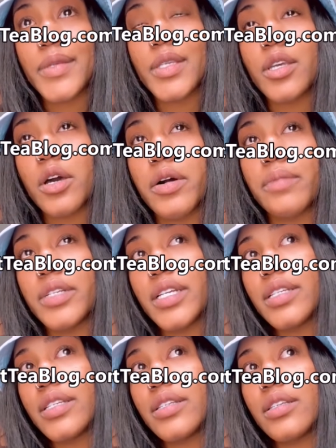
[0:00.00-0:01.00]
So I'm
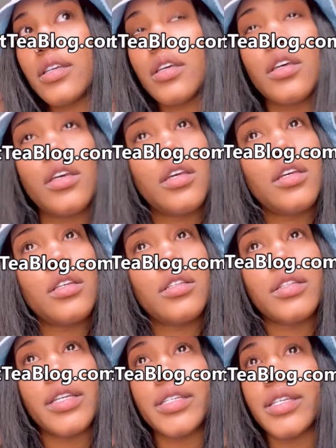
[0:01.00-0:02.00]
just
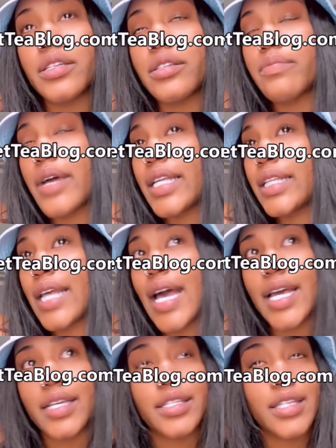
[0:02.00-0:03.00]
this is my
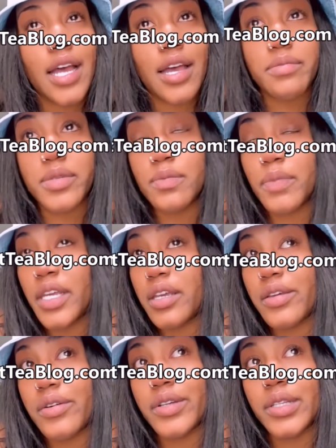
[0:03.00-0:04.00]
last time
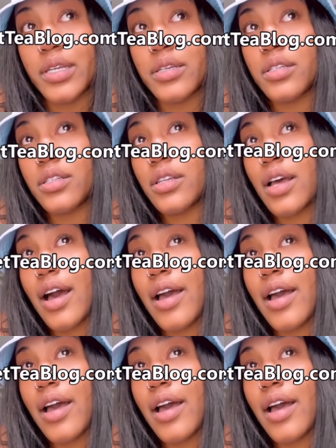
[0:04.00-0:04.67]
speaking on this.